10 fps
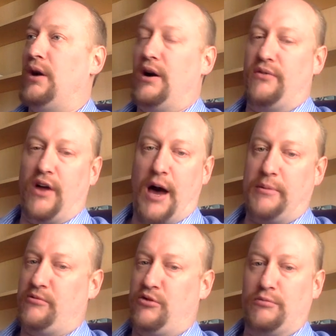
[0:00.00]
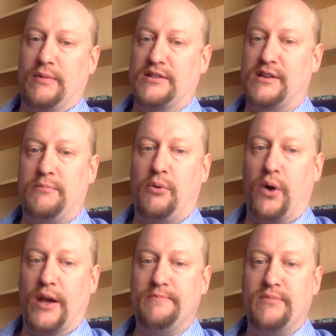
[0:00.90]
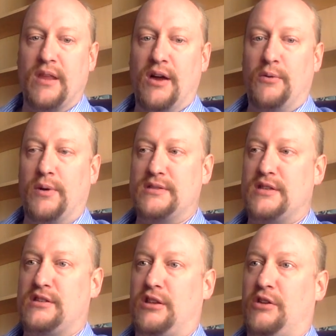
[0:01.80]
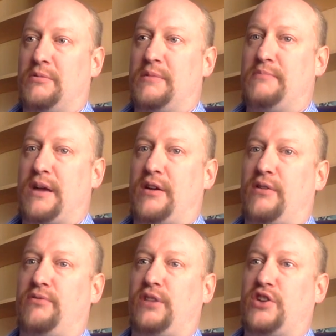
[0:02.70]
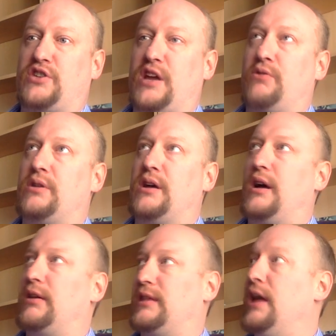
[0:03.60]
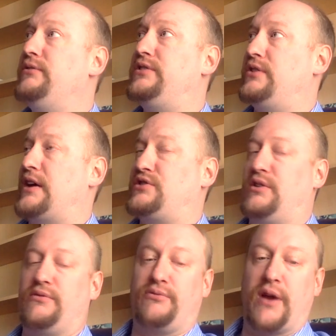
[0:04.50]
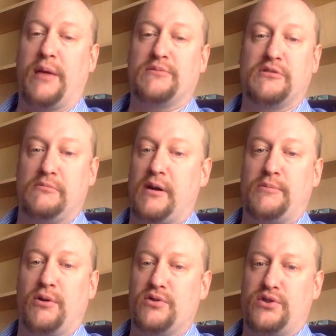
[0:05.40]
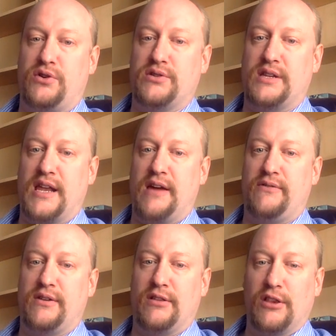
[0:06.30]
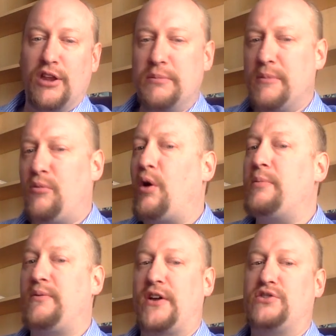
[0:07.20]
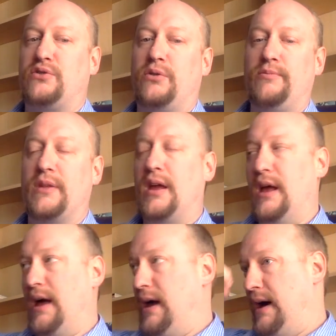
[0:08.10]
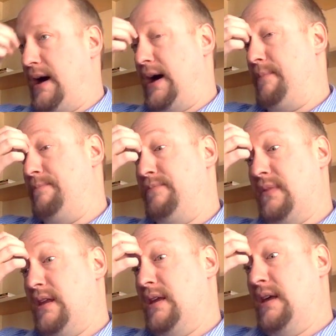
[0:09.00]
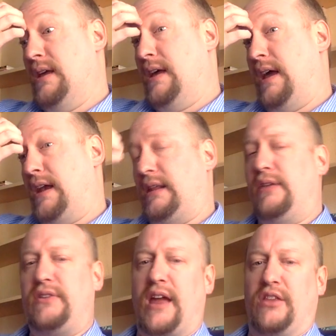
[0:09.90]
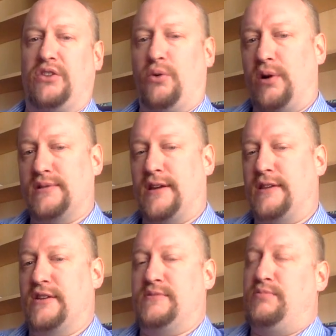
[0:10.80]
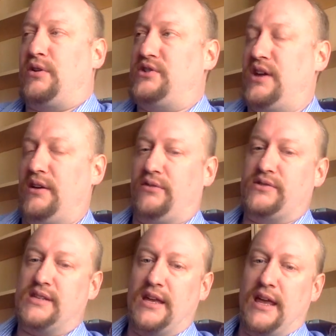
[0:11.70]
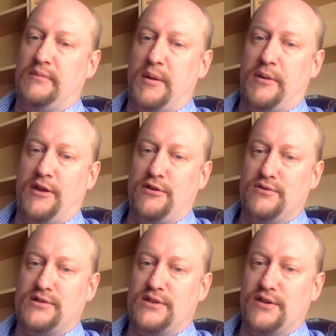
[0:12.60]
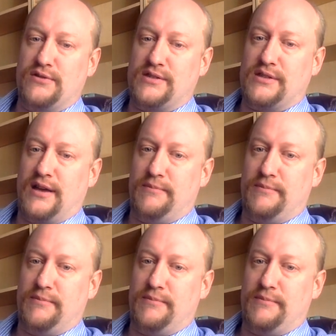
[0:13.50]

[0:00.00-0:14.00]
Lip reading: of the hobby room at some point once it's a little bit better fleshed out. I'd love to actually frame some of my posters and have it a little bit more professional. And I'd love to get doors on these bookshelves and maybe use those